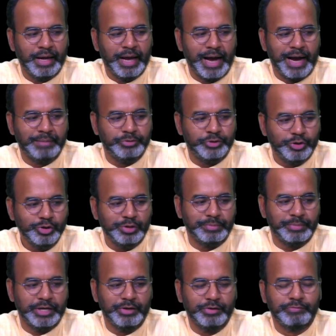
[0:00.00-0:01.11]
I'm sure
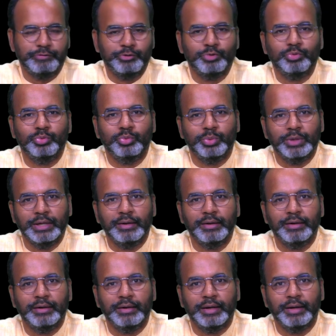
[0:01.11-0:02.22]
many of you
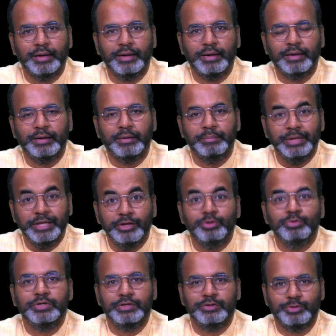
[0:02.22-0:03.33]
will uh, be
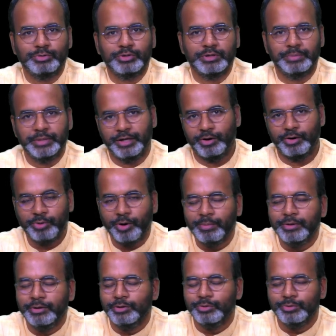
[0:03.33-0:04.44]
using social media or
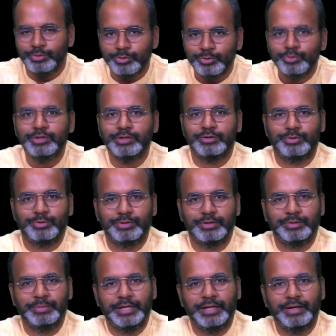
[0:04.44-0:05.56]
probably you use the
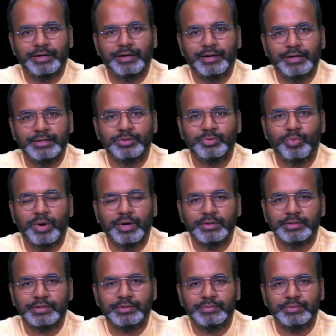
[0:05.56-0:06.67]
social media at least
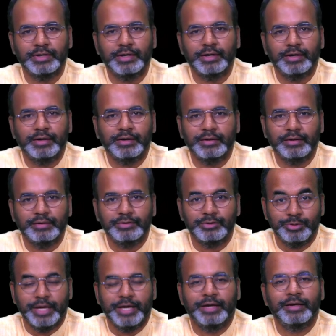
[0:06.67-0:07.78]
once uh,
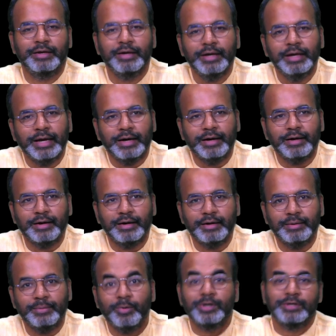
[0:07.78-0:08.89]
today
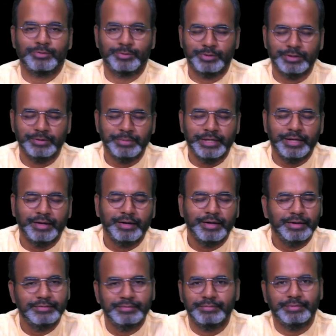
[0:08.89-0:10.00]
uh, what is social media,
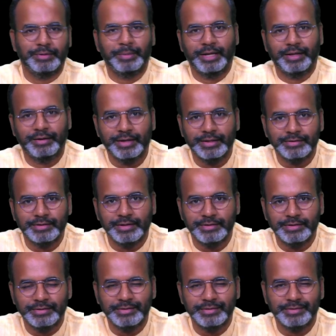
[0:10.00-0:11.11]
right? I mean, let's let's
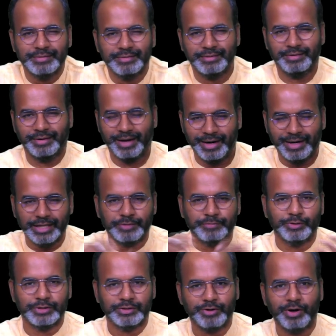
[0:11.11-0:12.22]
just, just, at least
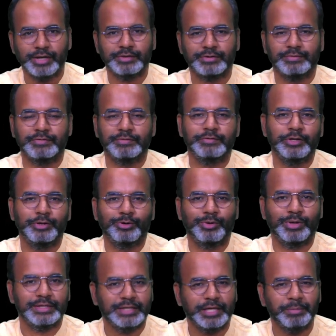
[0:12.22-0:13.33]
for this context of this video,
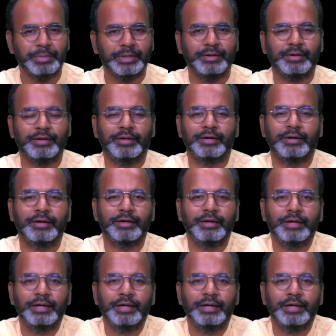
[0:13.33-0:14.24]
let's keep it uh,